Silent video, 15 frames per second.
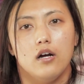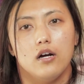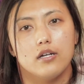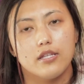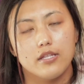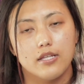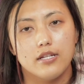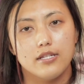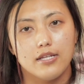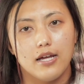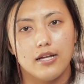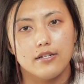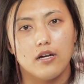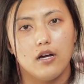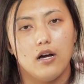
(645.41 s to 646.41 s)
Other than
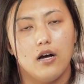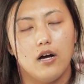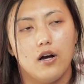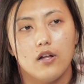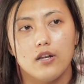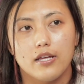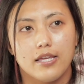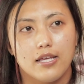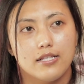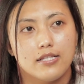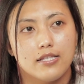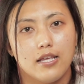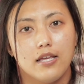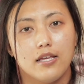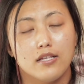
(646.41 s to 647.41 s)
that, all I can
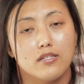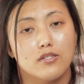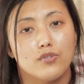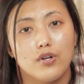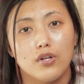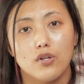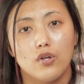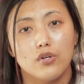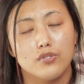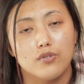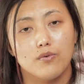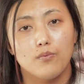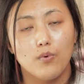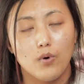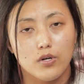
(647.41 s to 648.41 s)
say is drink lots
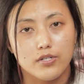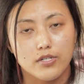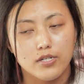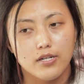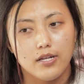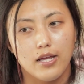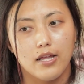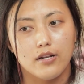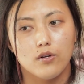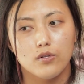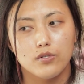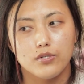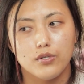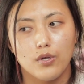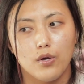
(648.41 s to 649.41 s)
of water and
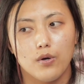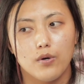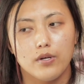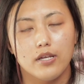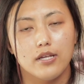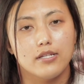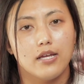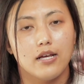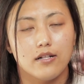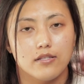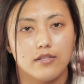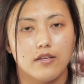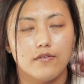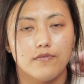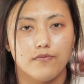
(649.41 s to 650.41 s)
also eat
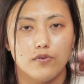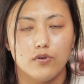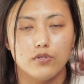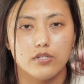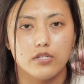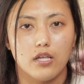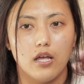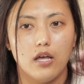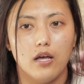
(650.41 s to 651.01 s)
healthier foods.